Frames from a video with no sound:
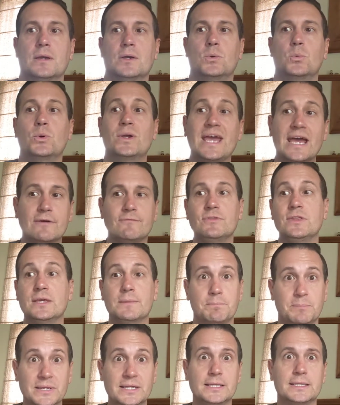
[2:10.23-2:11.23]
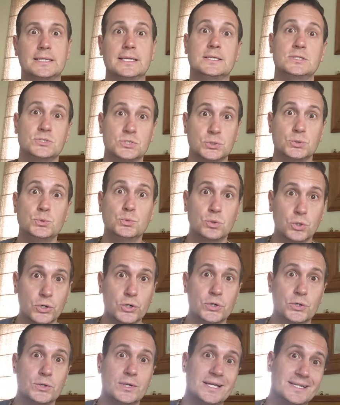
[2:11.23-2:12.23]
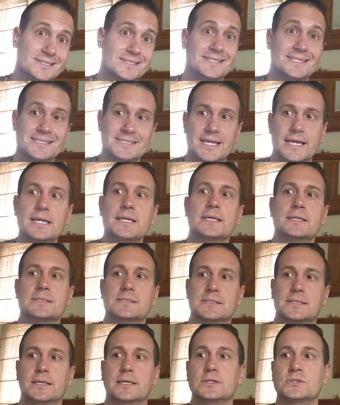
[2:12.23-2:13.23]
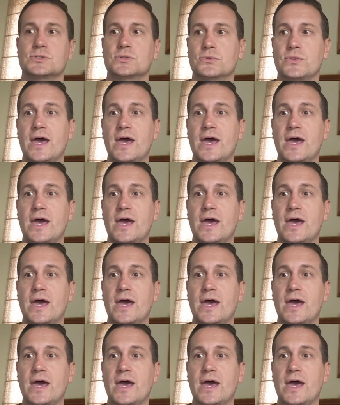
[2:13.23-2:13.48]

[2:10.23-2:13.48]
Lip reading: We have the ability to learn instantaneously so